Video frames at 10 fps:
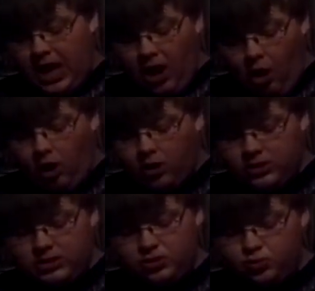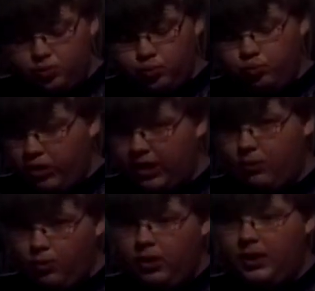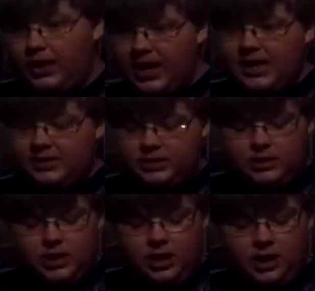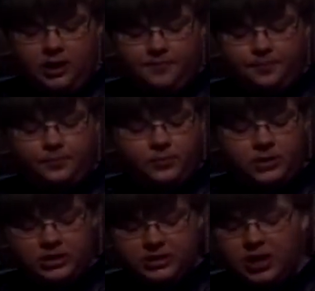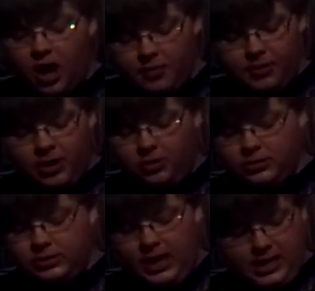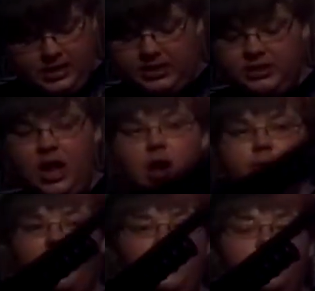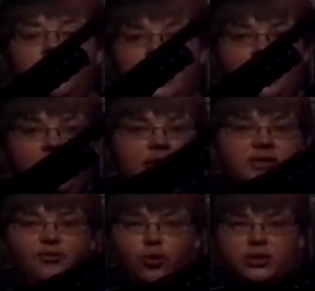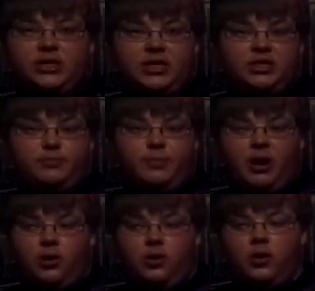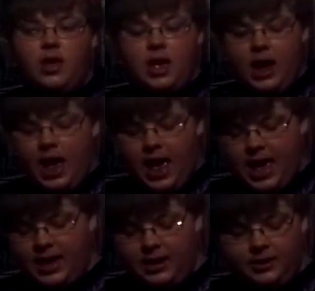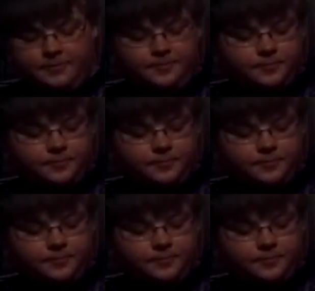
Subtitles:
they are just really, really nice. The stock barrels, like this stock barrel is a 14-inch barrel, and